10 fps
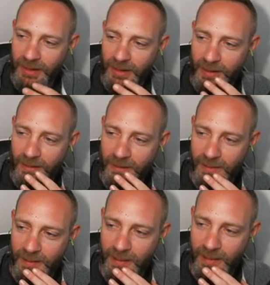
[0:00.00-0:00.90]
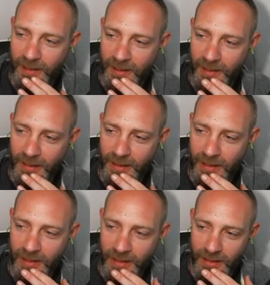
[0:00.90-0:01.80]

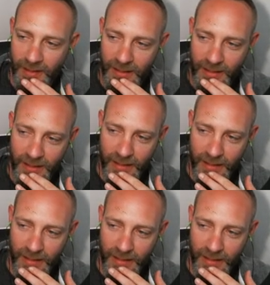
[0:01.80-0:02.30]
This person isn't speaking.